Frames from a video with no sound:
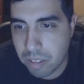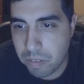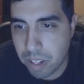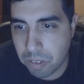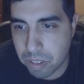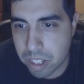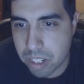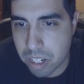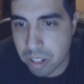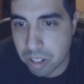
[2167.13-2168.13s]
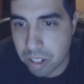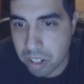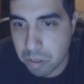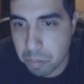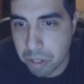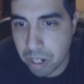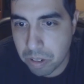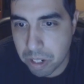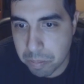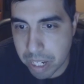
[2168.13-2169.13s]
I failed this year, but
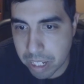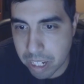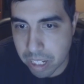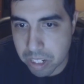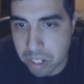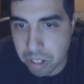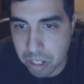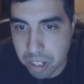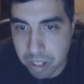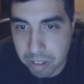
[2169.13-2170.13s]
I'll come back next year.